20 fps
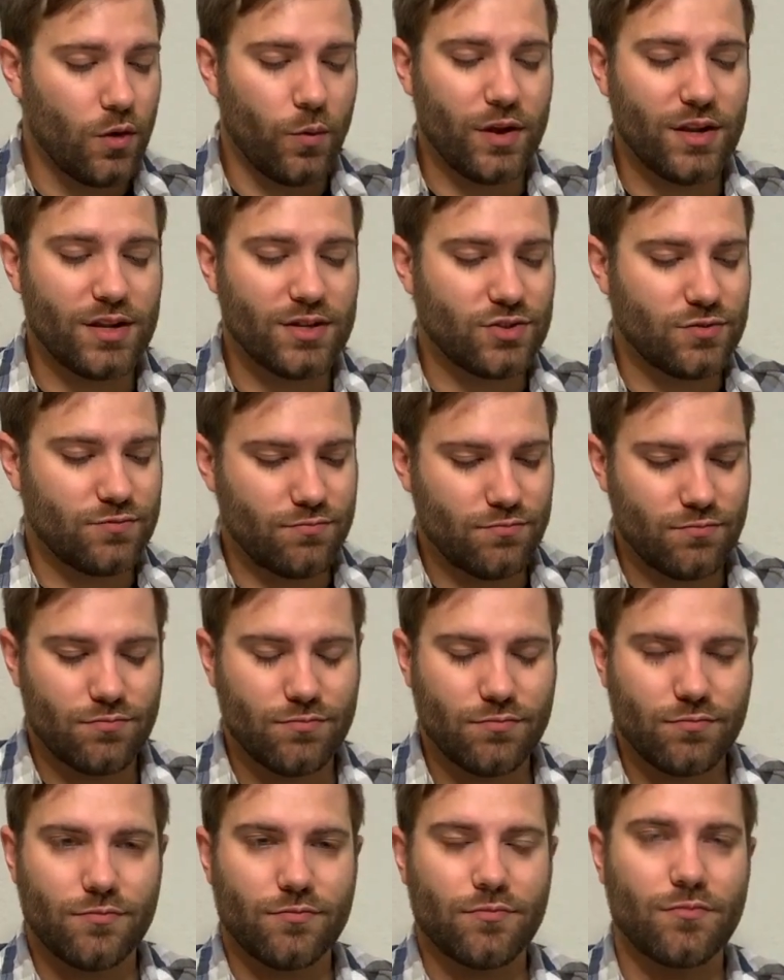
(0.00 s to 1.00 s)
We just
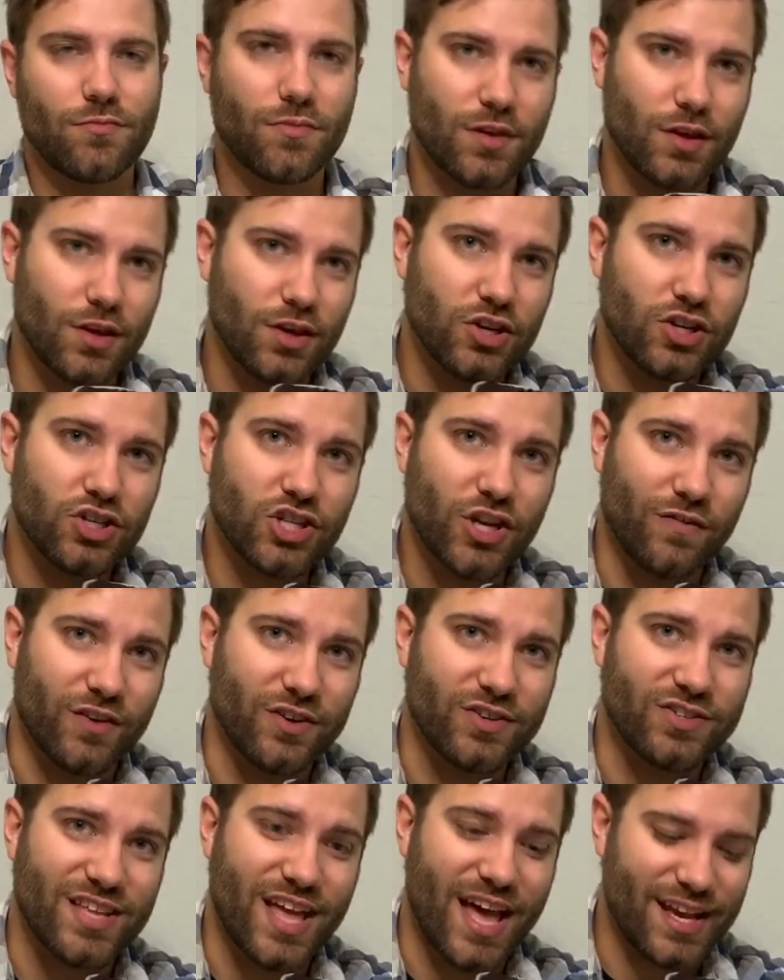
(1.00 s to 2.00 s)
shove
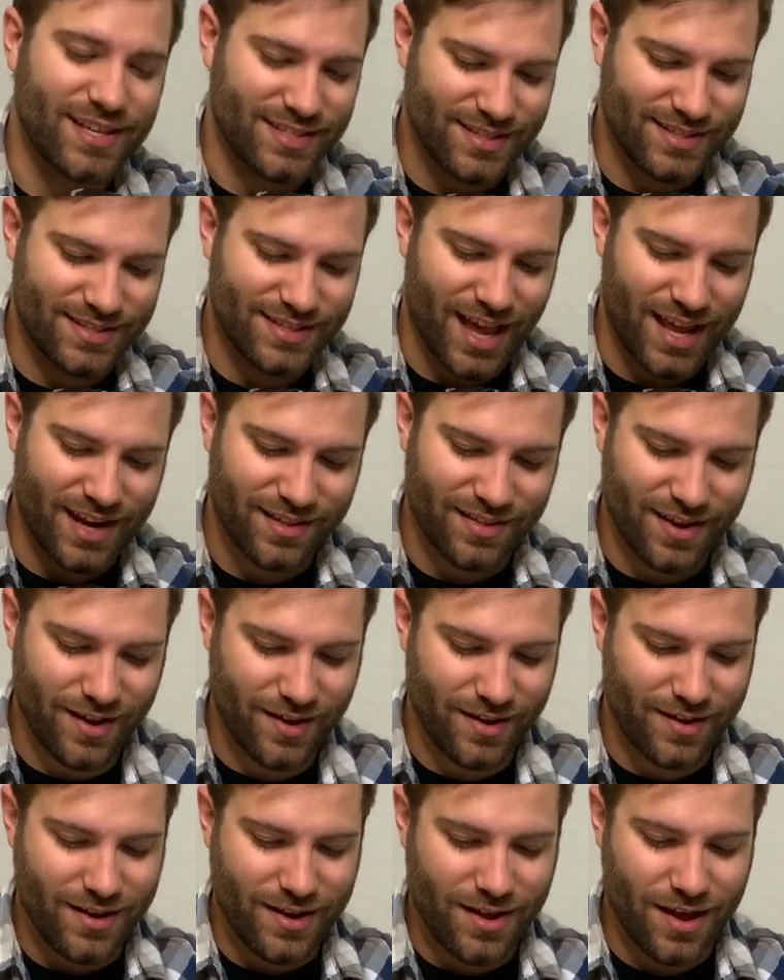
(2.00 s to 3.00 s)
our snacks inside of
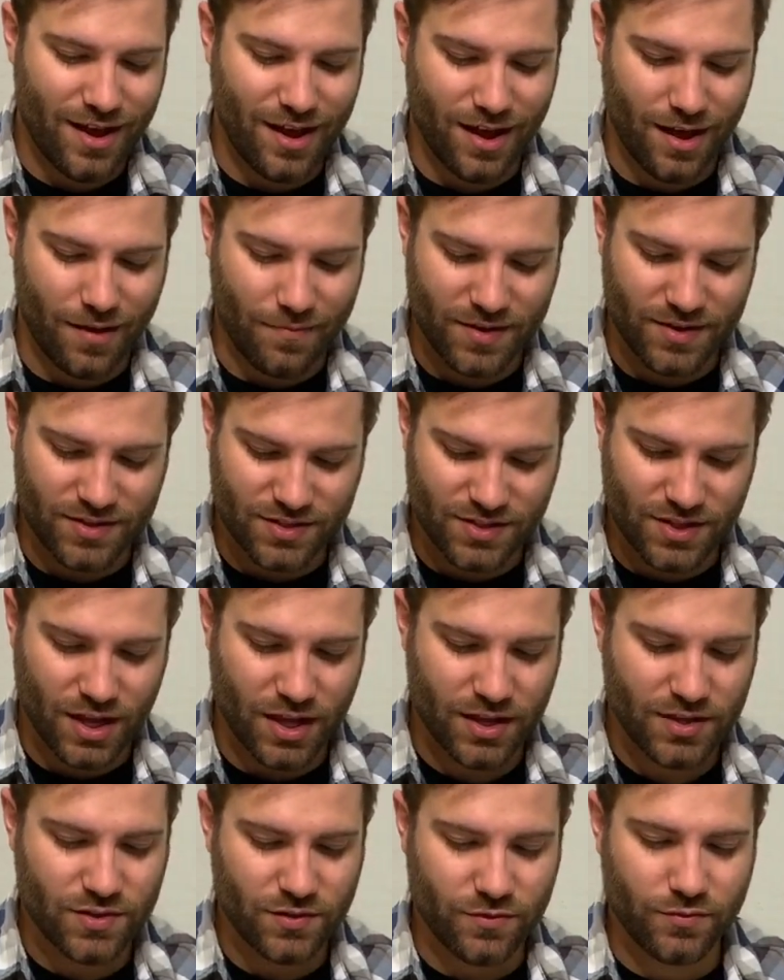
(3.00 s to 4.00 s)
there. There's
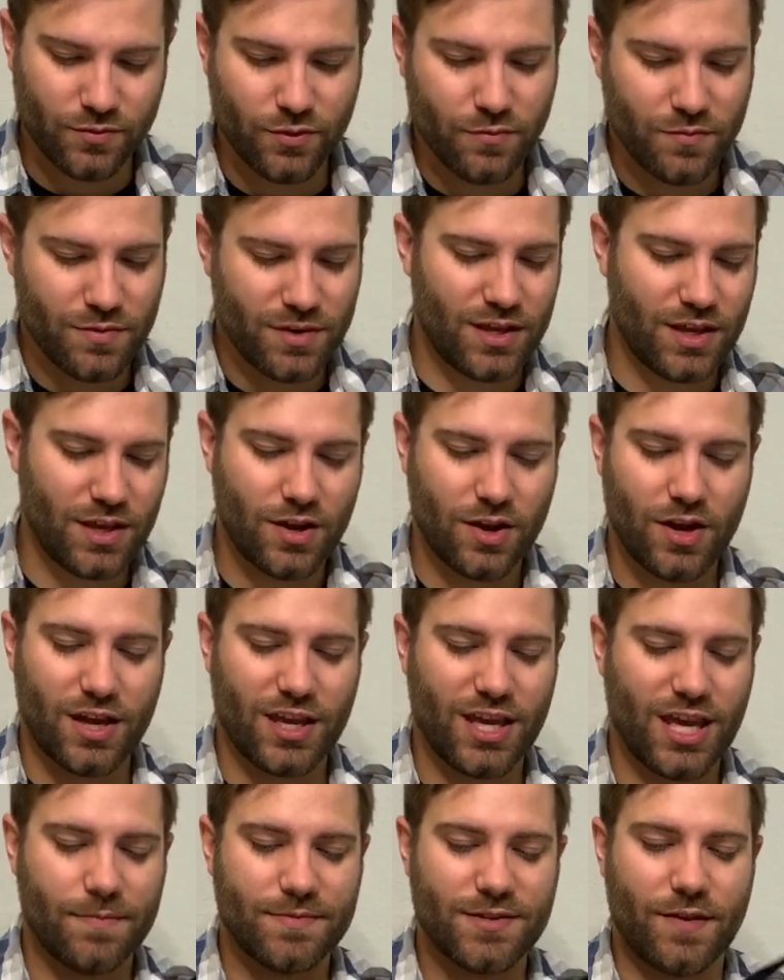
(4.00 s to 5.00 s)
tons of room in here.
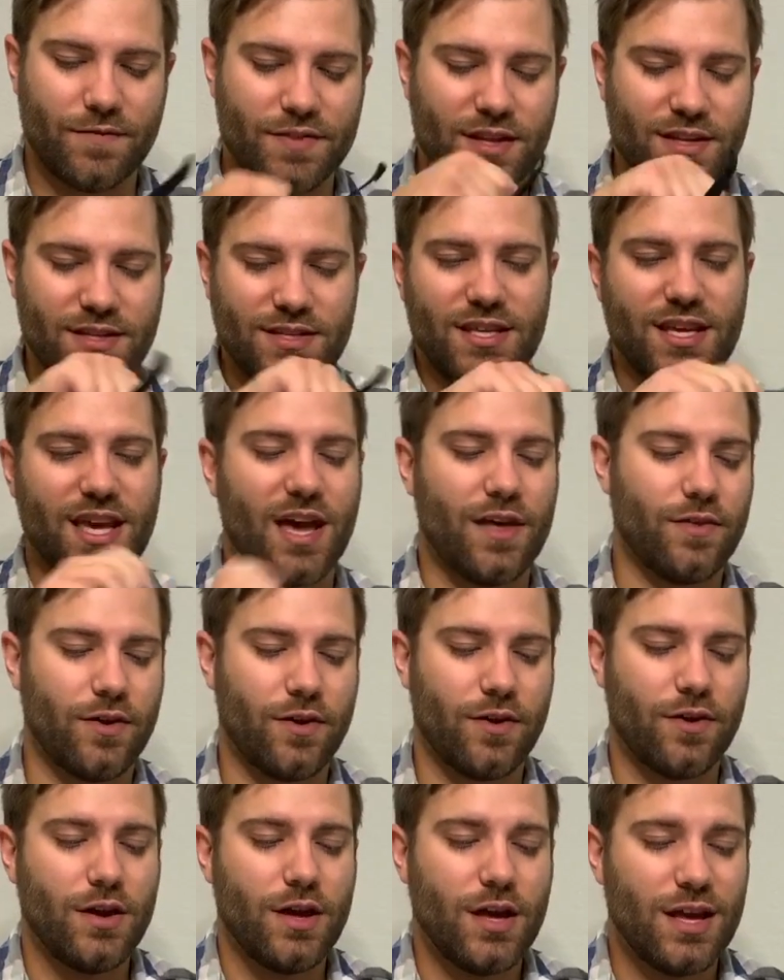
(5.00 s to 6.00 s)
It keeps everything
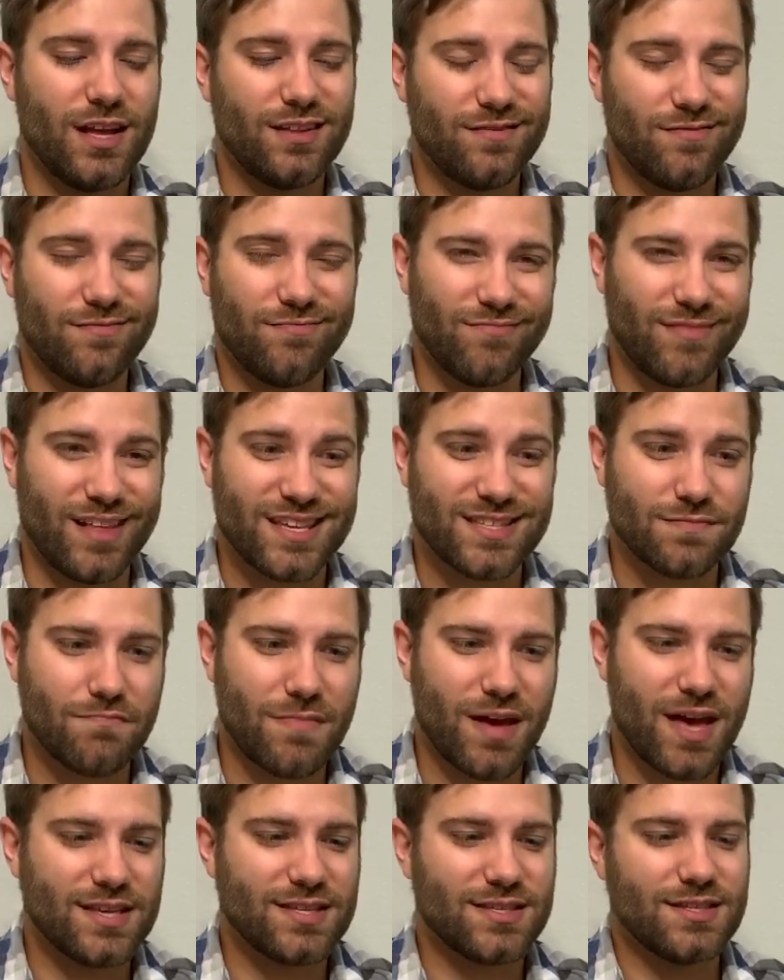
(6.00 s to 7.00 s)
together, less
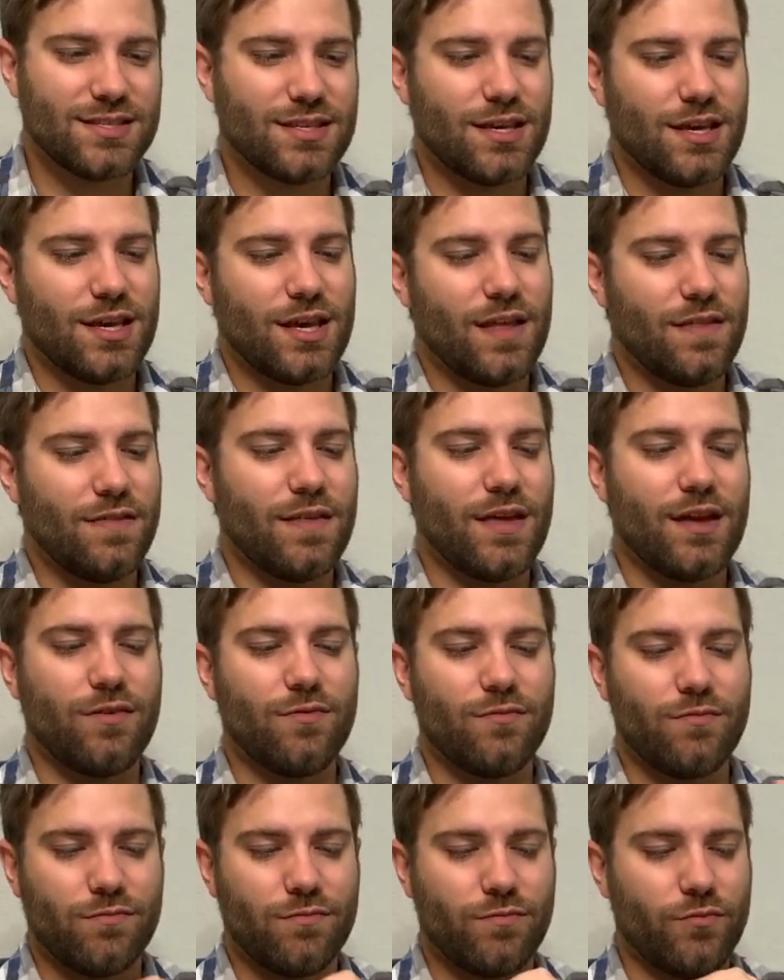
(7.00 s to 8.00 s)
mess, and
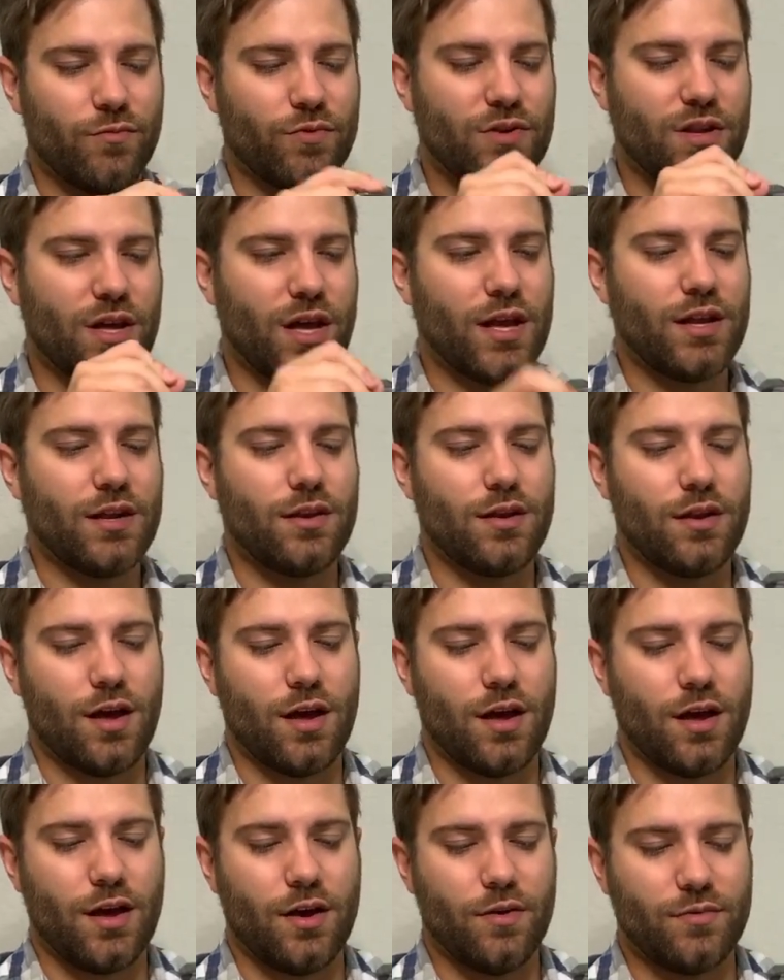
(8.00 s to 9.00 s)
then when we're done,
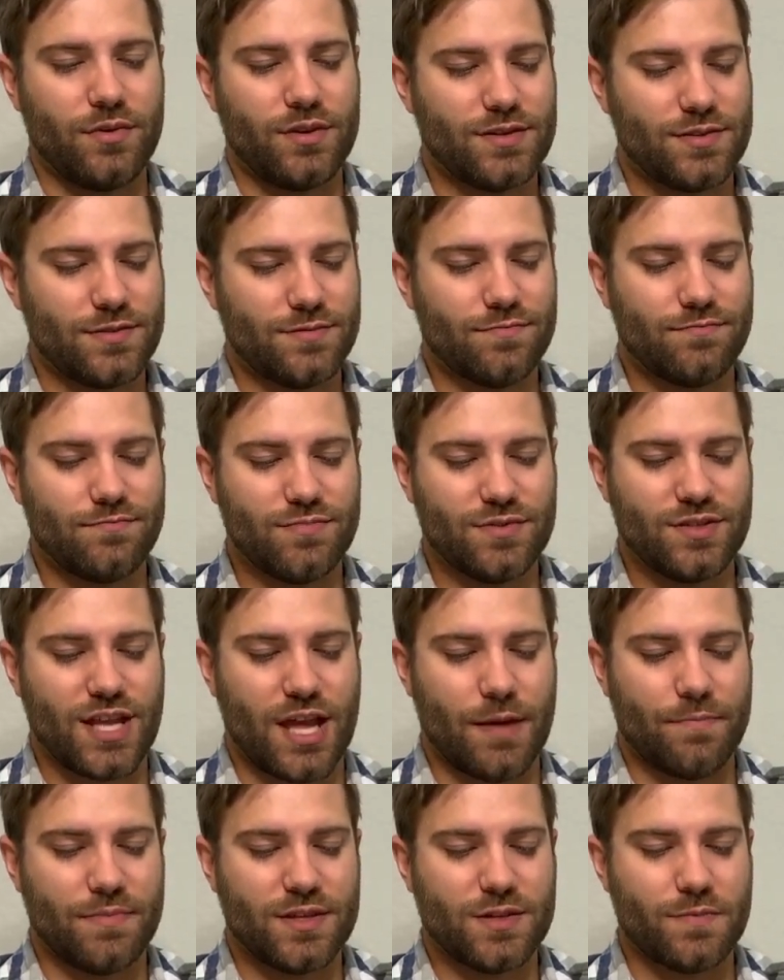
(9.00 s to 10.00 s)
we just
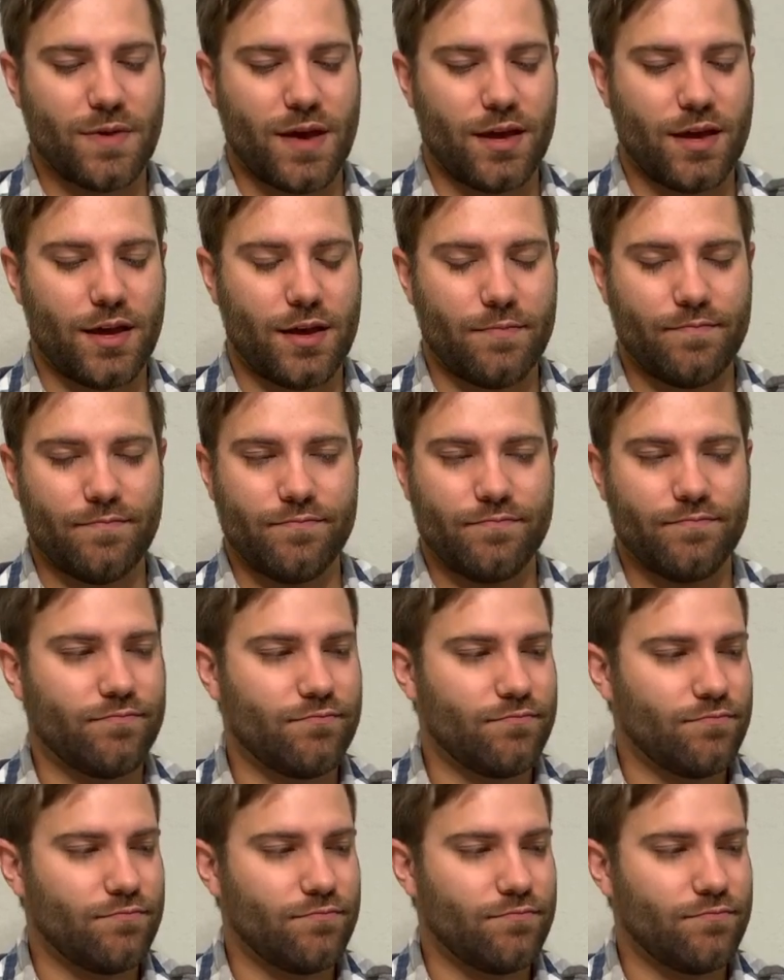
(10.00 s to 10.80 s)
snap this back up, and